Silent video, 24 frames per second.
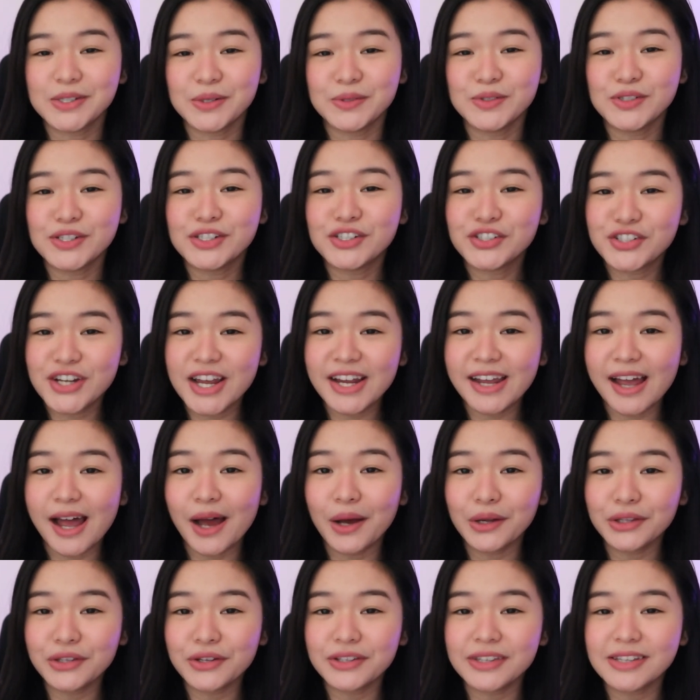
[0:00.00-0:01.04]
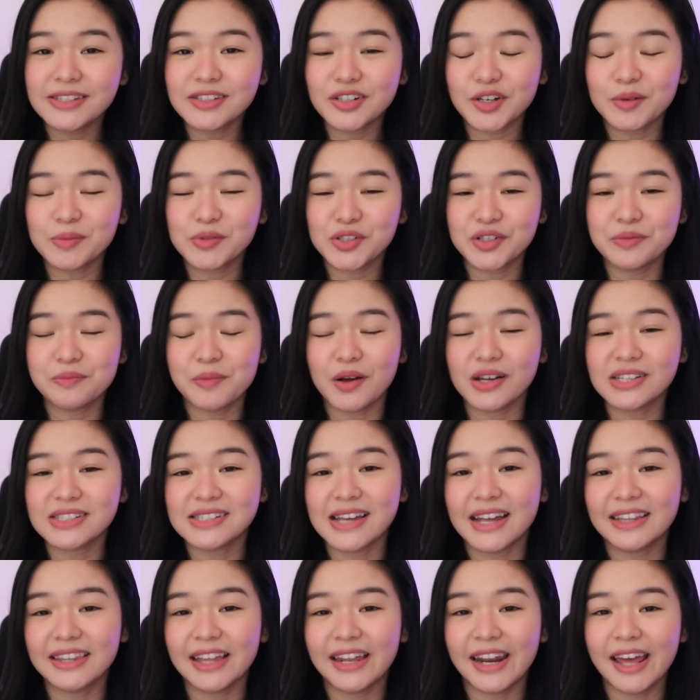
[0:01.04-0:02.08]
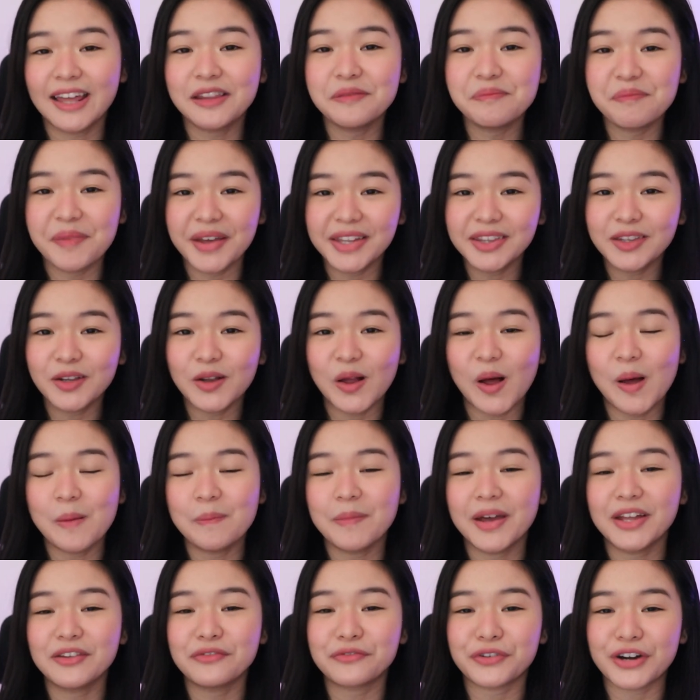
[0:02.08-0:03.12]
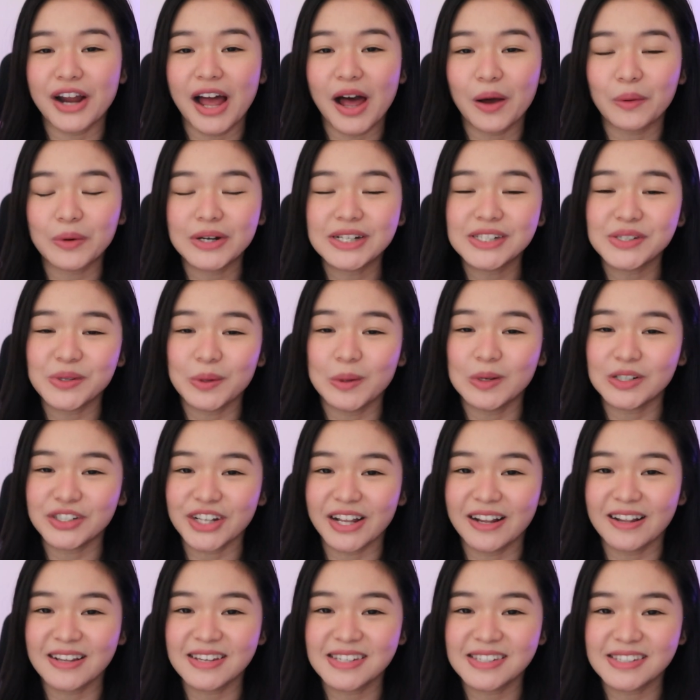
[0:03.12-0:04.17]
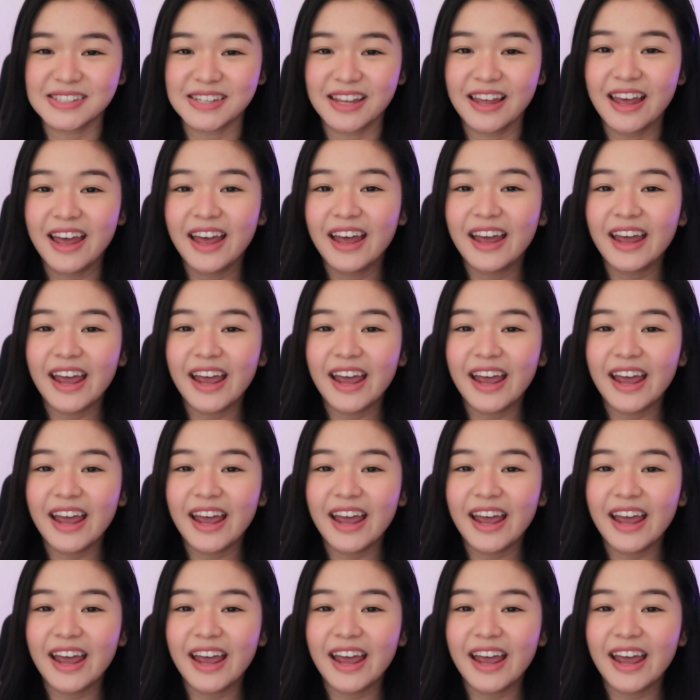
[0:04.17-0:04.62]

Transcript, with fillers: So, just check out yung description box natin and pinned comment for our socials.